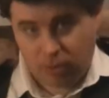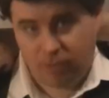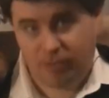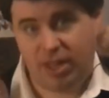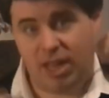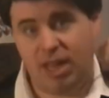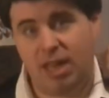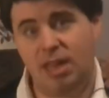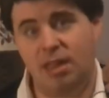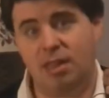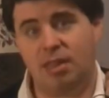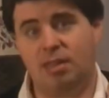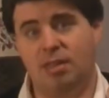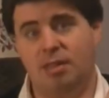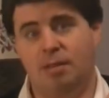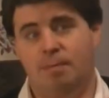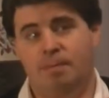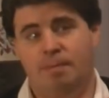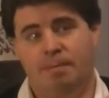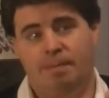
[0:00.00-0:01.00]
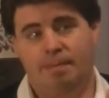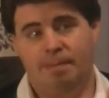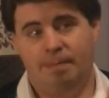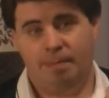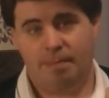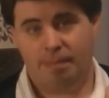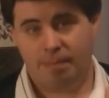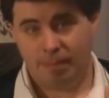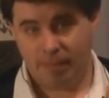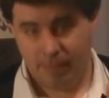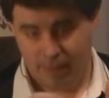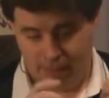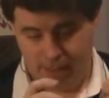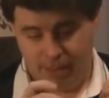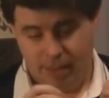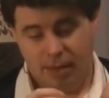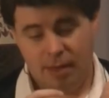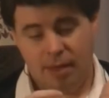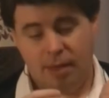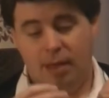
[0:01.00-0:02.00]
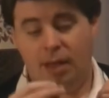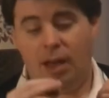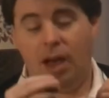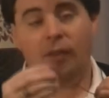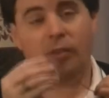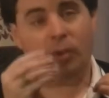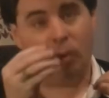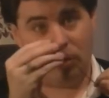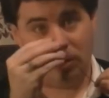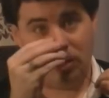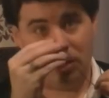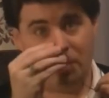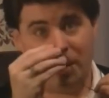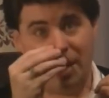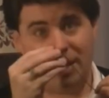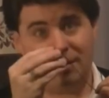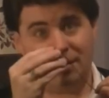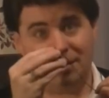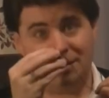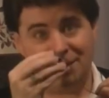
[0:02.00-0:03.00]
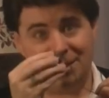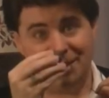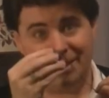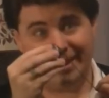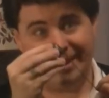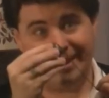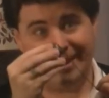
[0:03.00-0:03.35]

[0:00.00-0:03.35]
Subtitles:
of it is, I've got a new pendant.